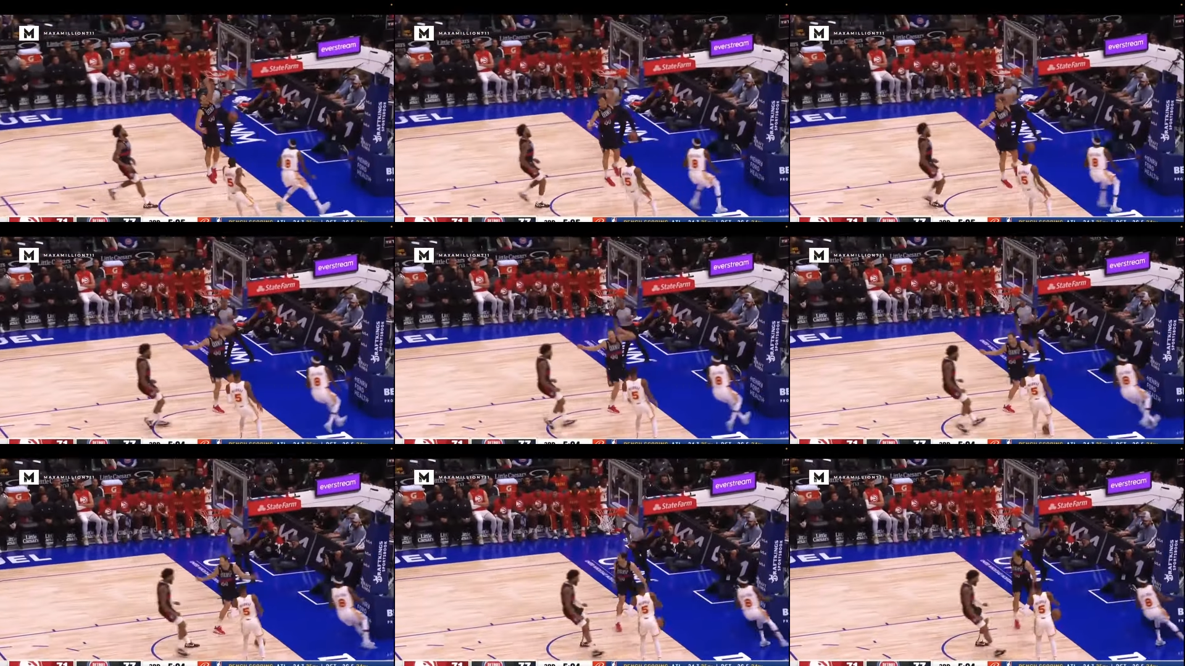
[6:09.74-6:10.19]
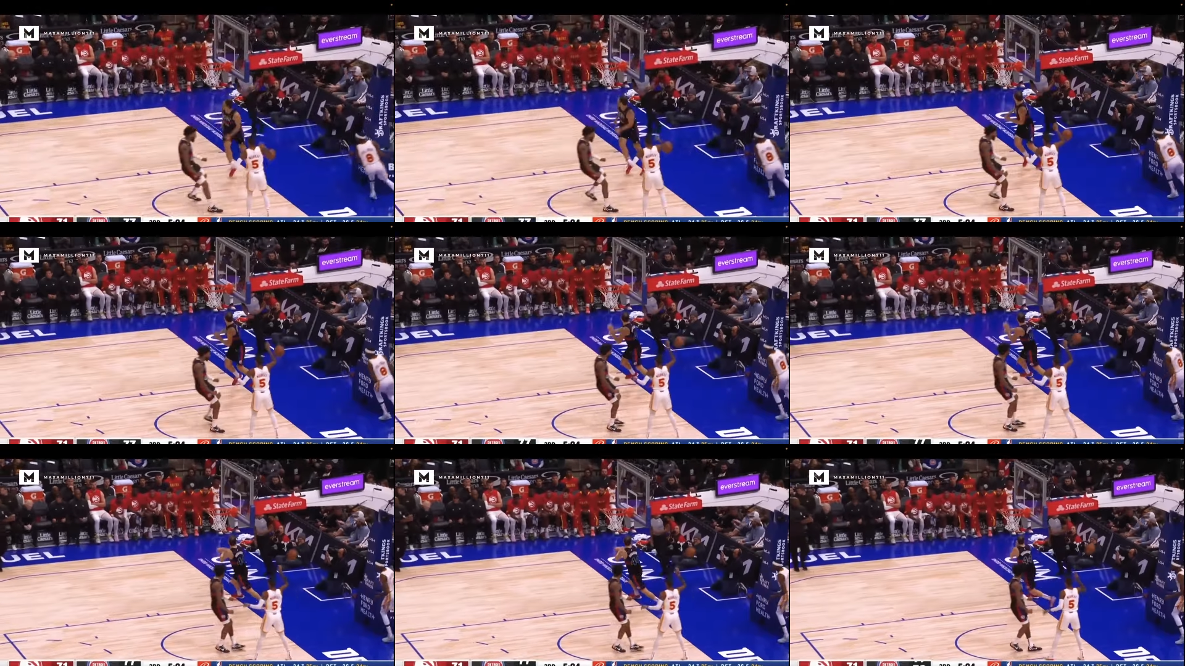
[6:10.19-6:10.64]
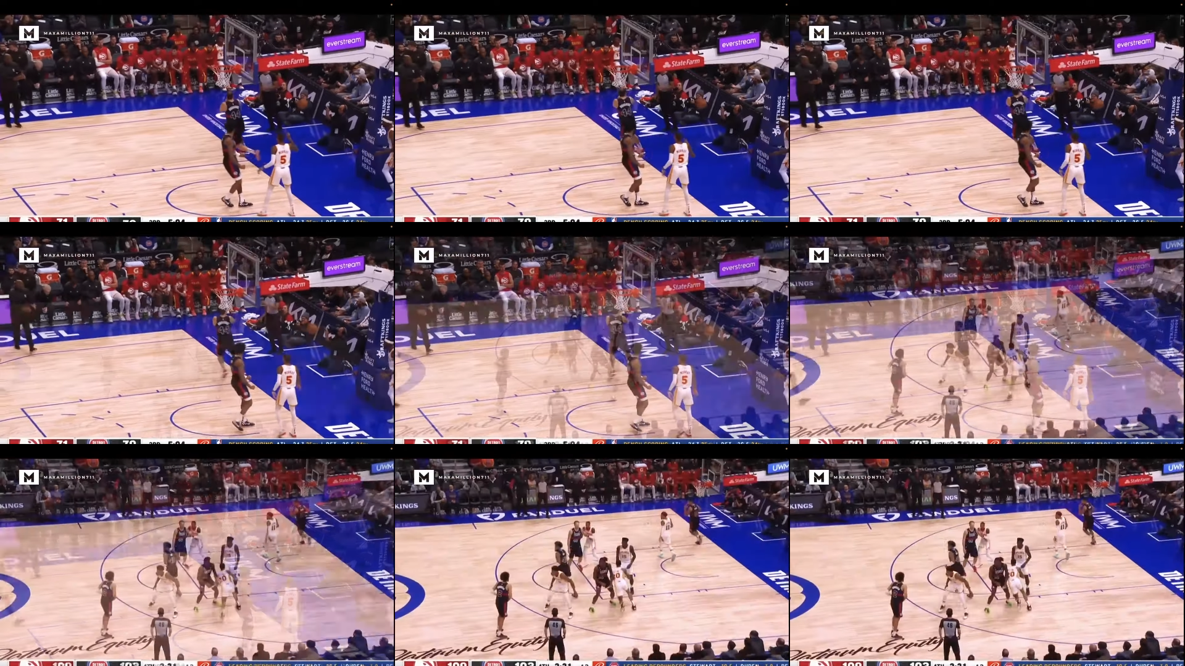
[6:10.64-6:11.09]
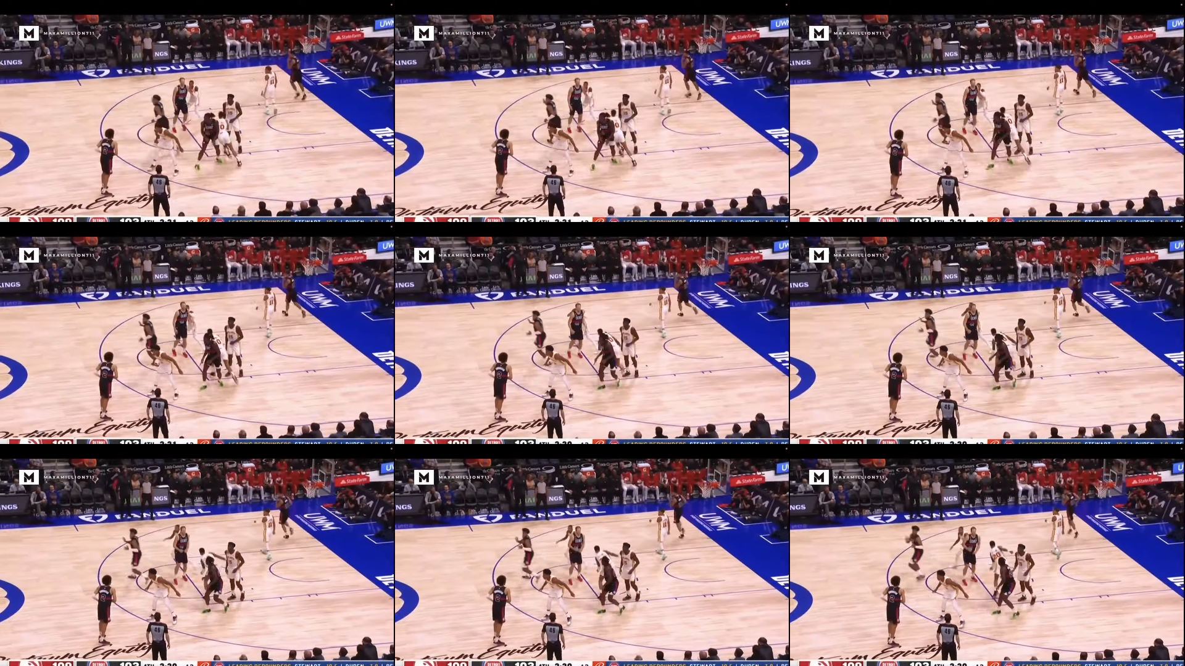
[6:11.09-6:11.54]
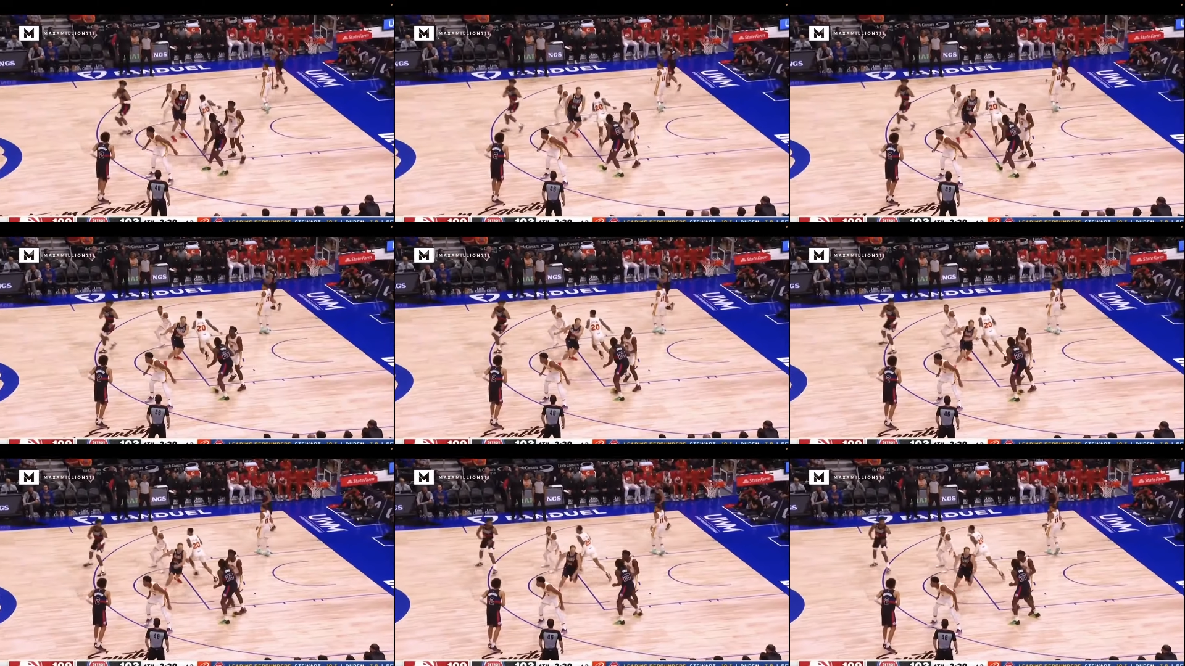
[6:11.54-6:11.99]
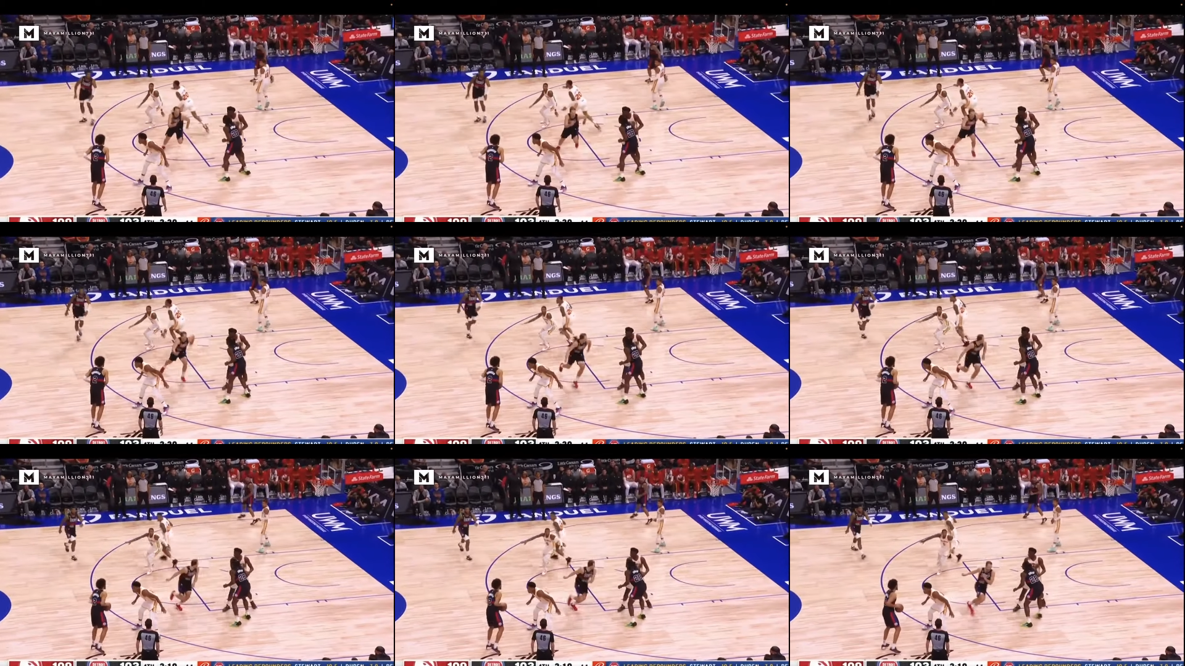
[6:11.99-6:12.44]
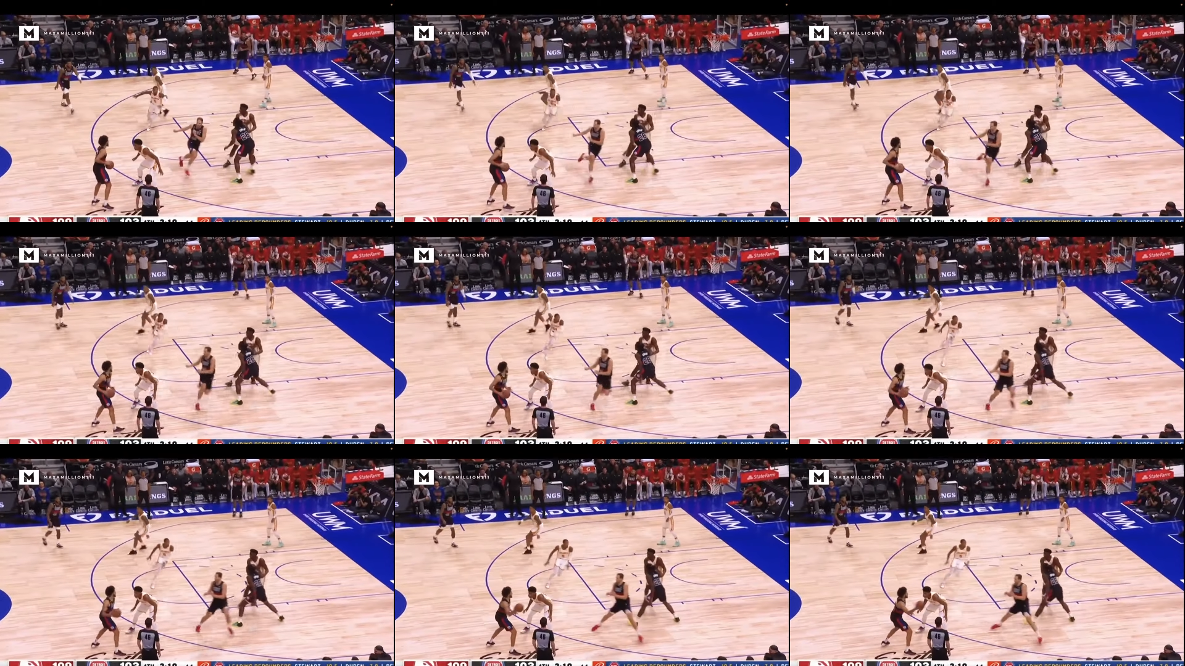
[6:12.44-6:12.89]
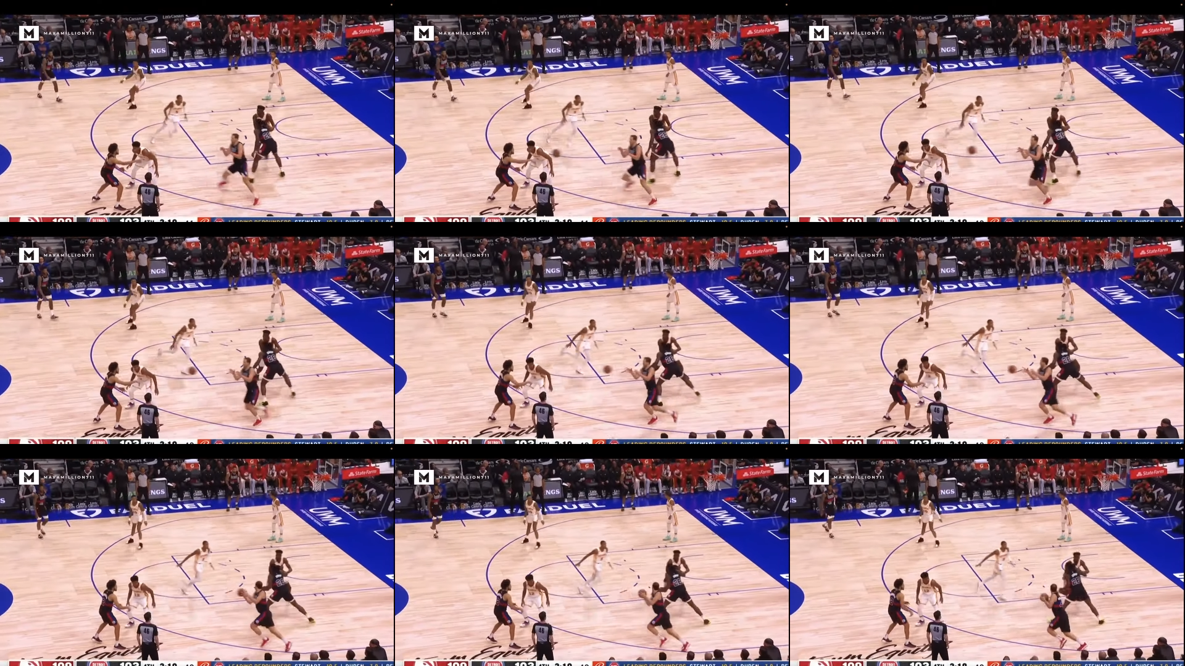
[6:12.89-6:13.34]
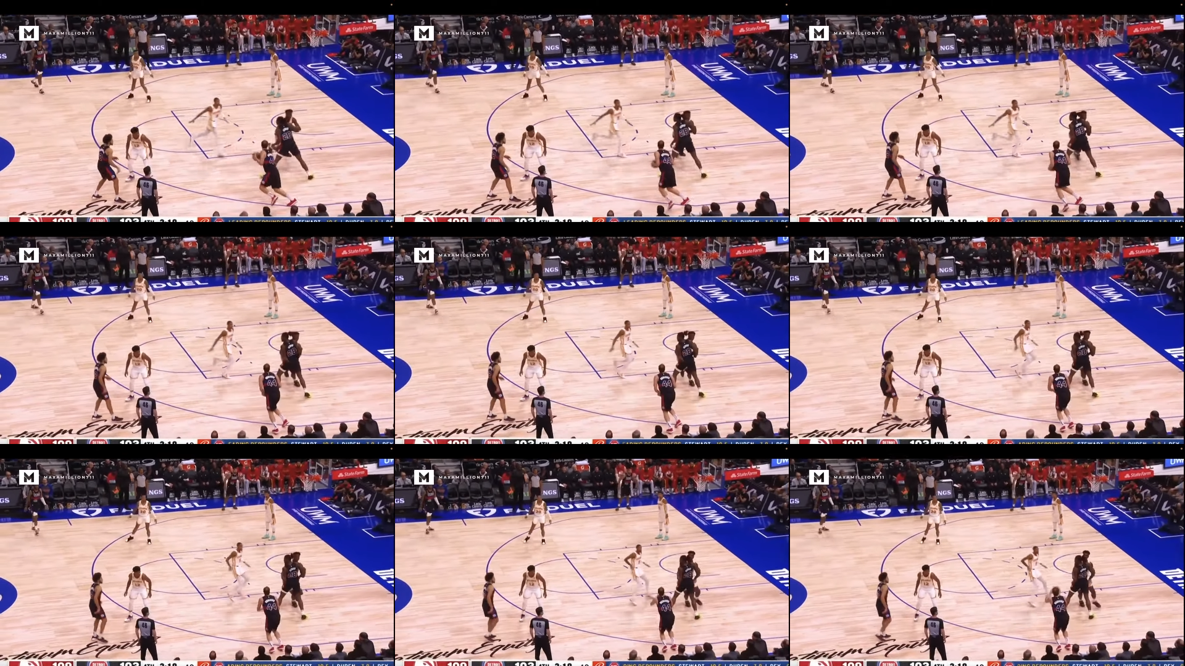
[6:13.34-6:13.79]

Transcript: (no speaker visible)